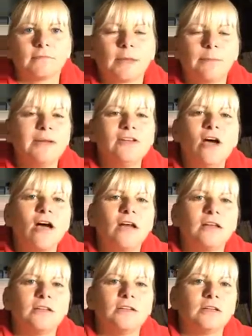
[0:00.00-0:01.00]
My
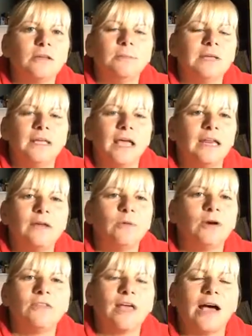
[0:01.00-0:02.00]
dog can be
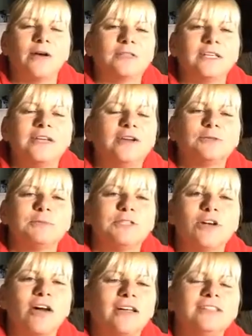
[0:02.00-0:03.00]
anywhere in the house. He hears me
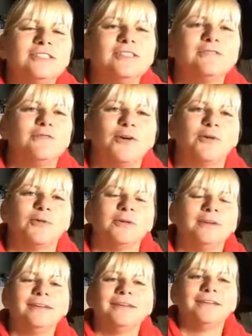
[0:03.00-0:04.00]
talking to the phone,
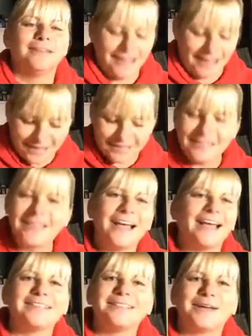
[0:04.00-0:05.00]
and he
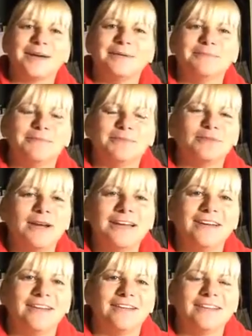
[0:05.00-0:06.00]
has to come right
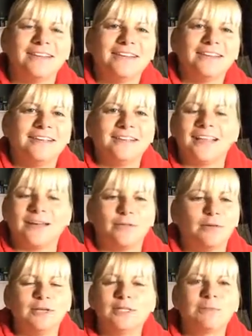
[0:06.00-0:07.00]
here. Like,
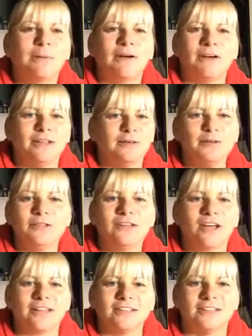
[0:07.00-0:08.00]
where's the party? Who are you
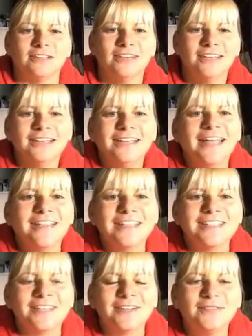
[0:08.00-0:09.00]
talking to? Hey,
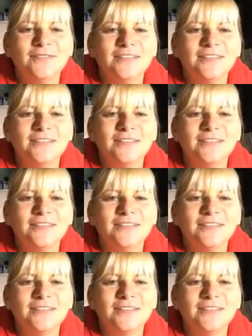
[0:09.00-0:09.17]
Lisa.